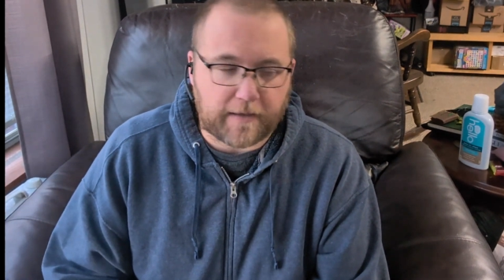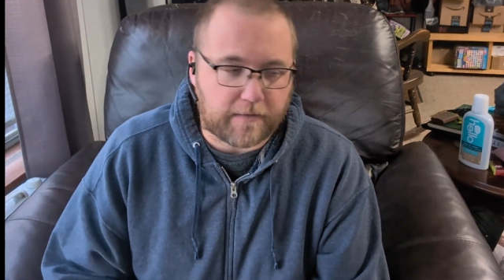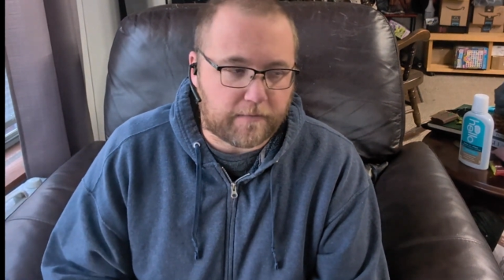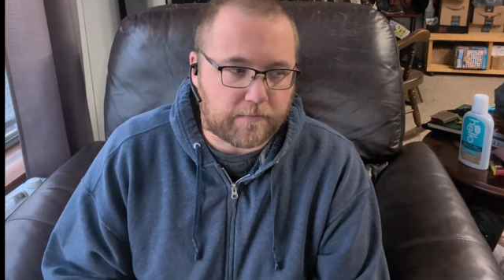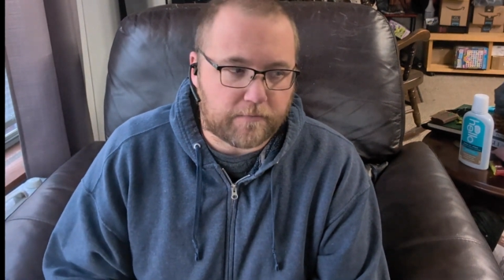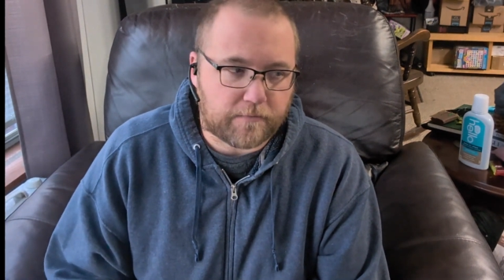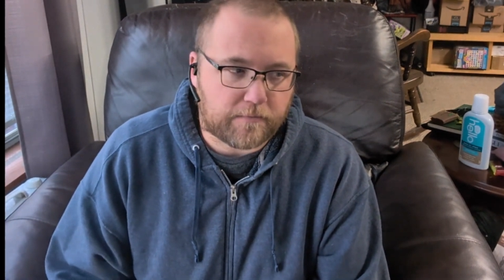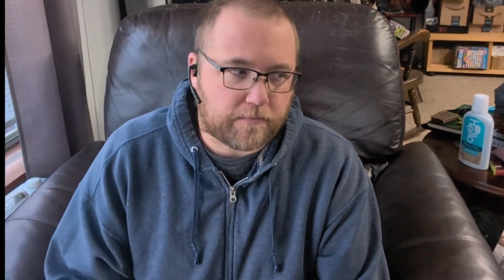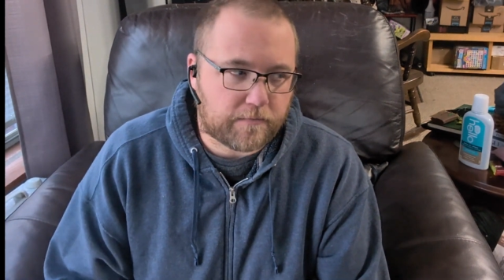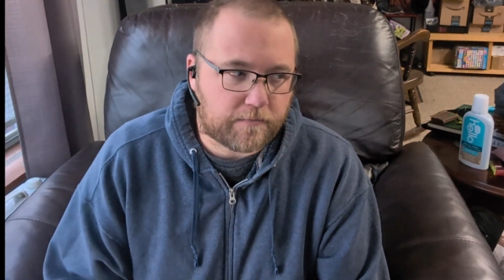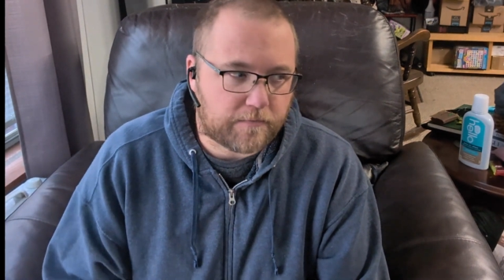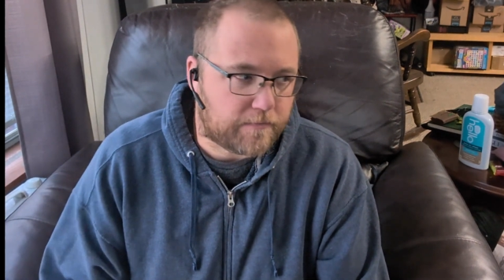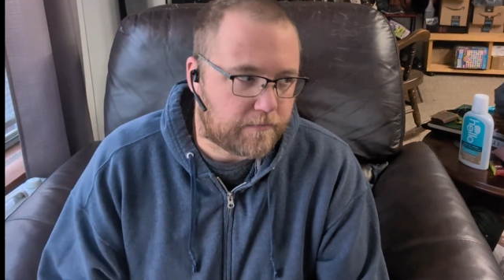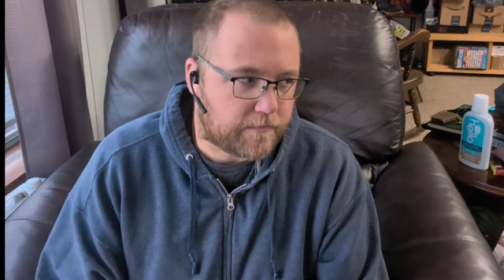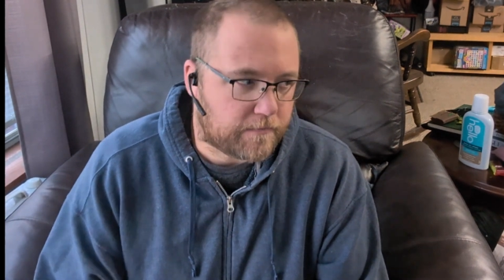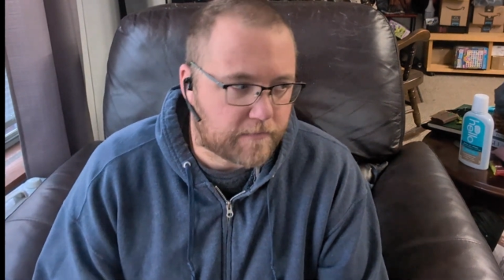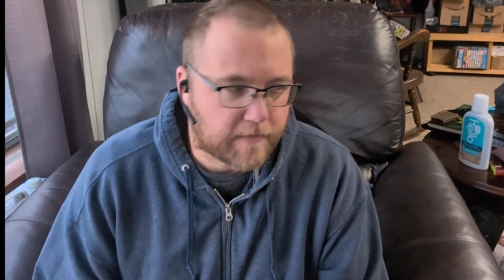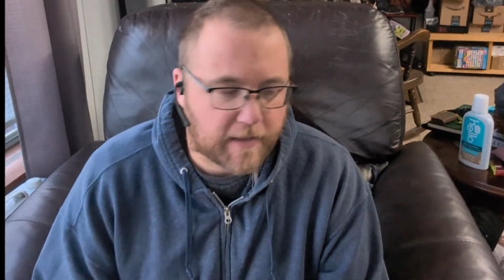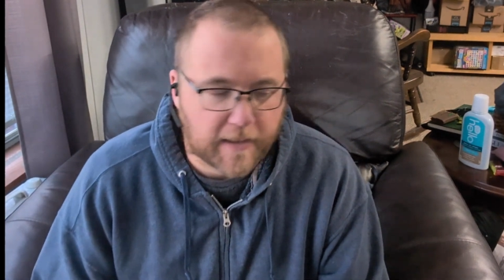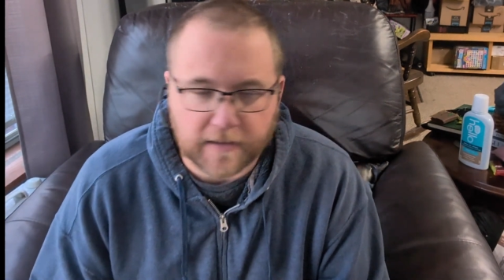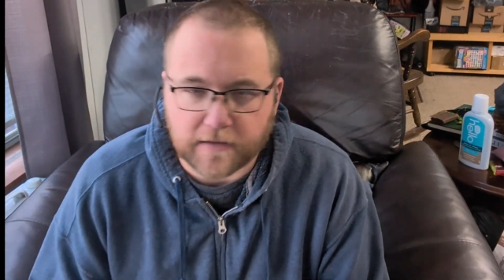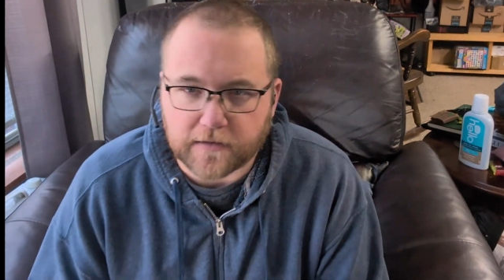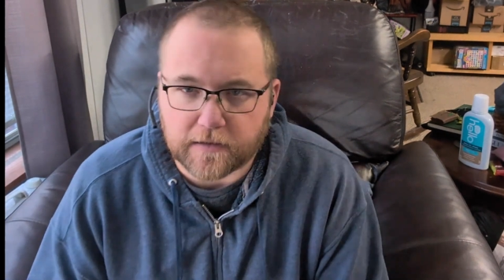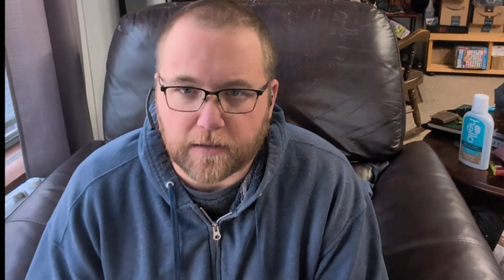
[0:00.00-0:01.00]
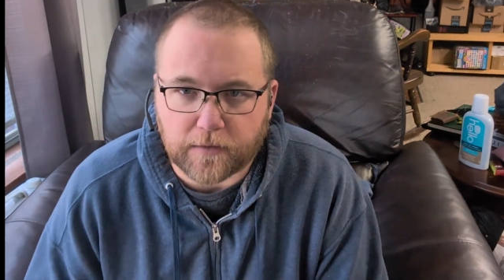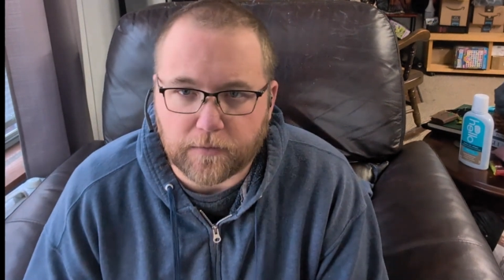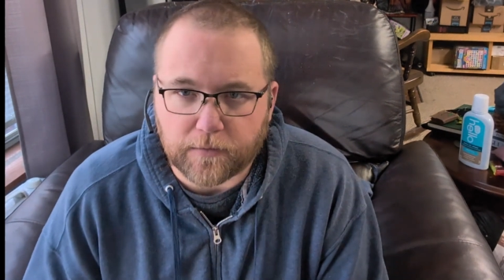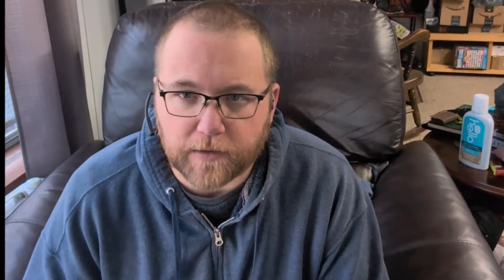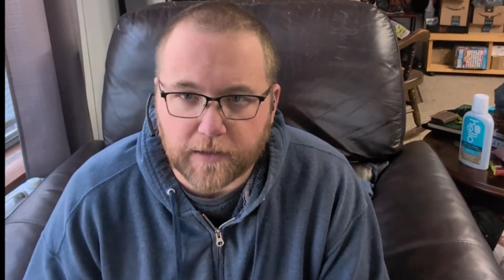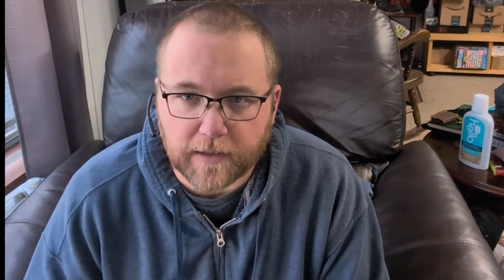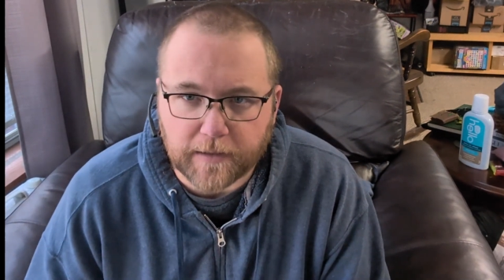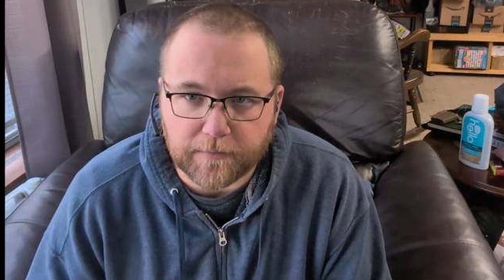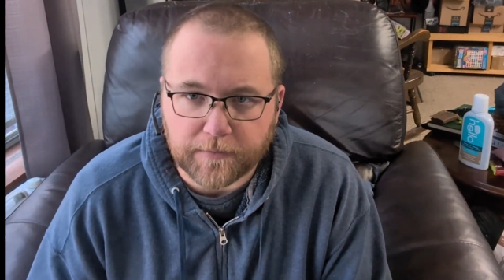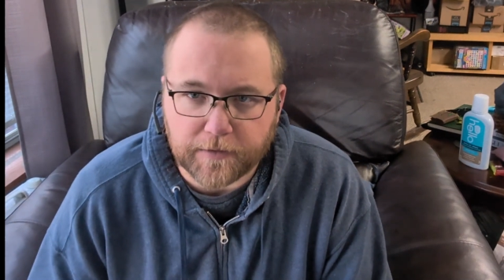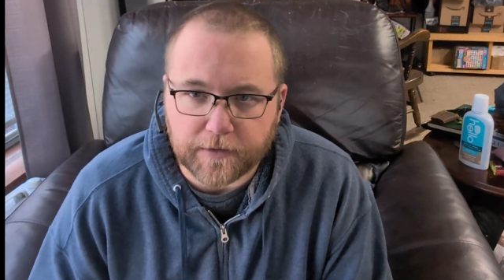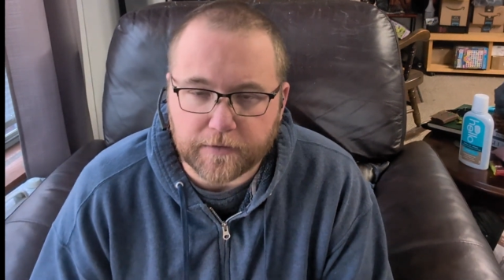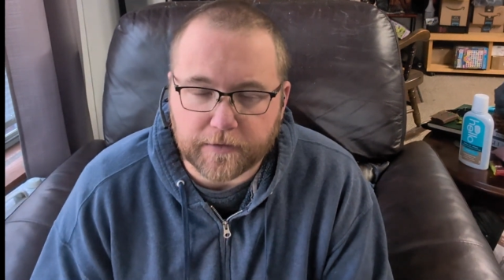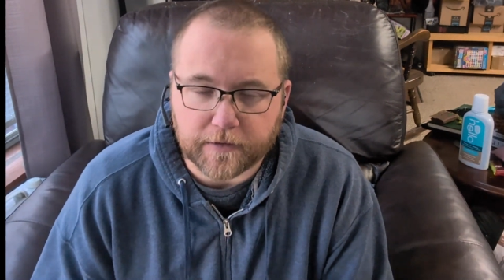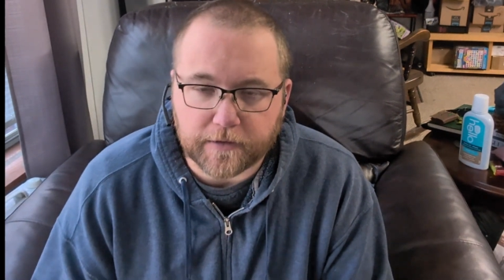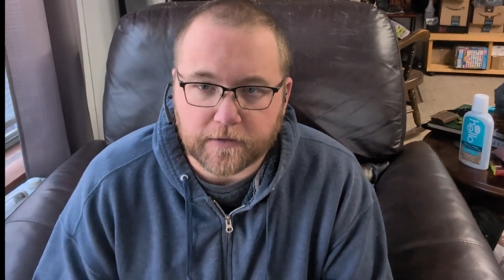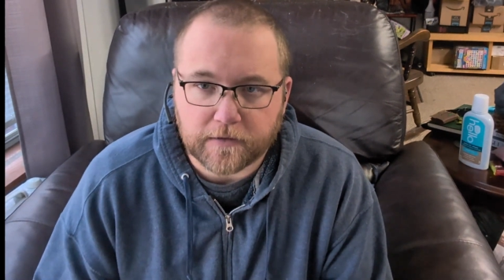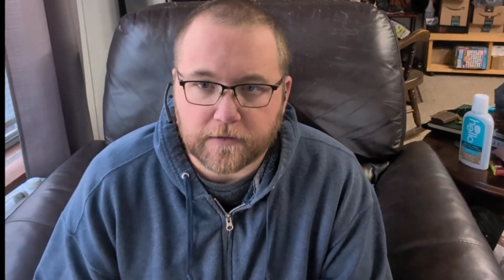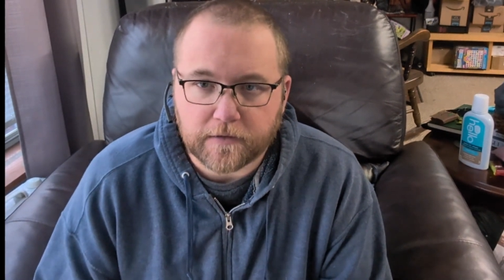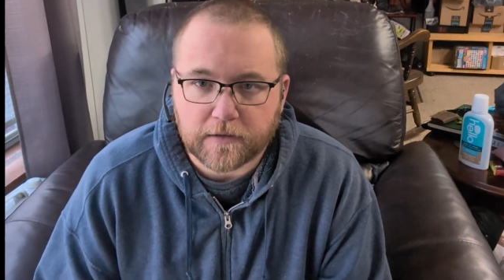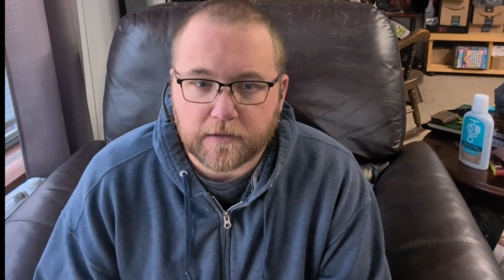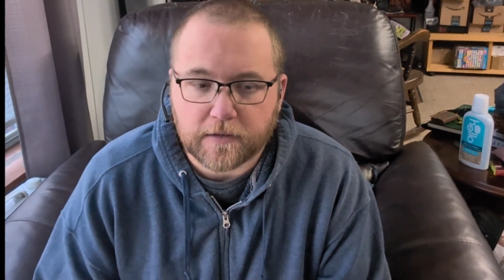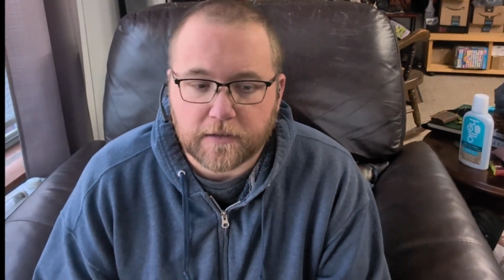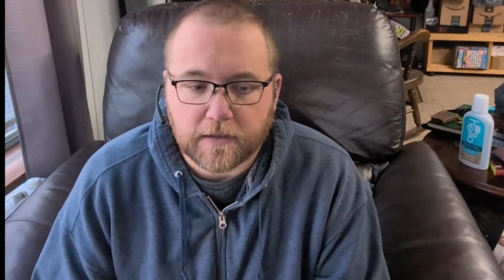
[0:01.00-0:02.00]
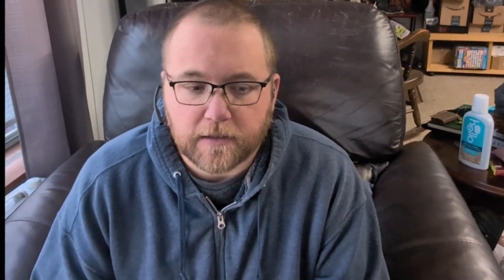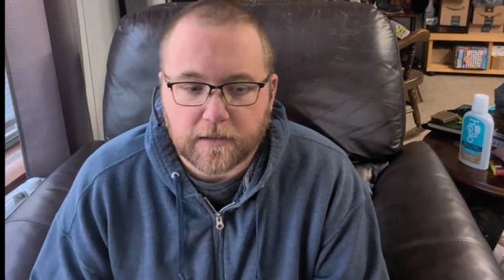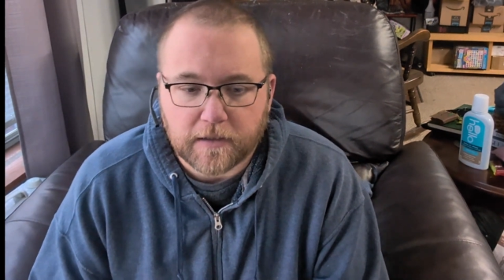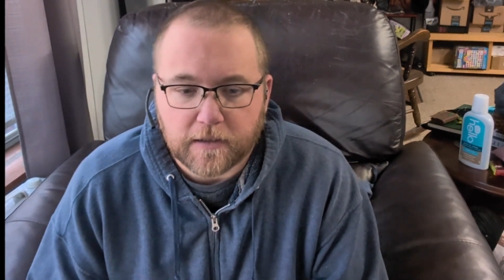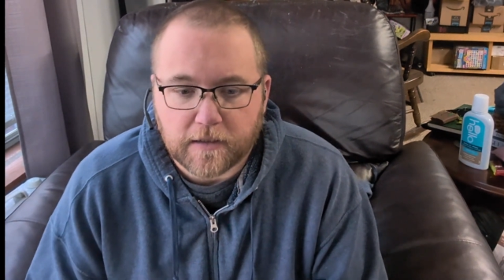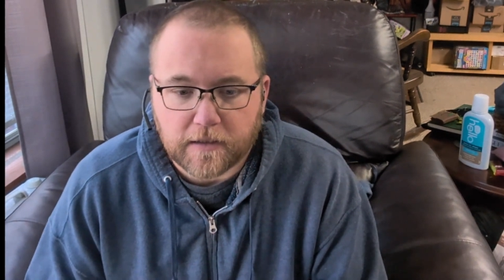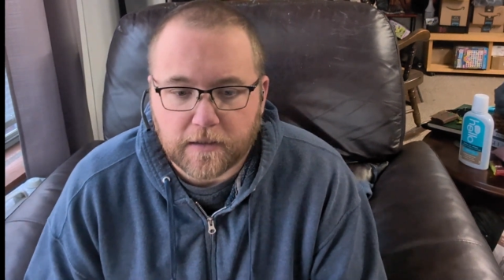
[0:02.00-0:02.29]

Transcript: I That's not what I'm doing.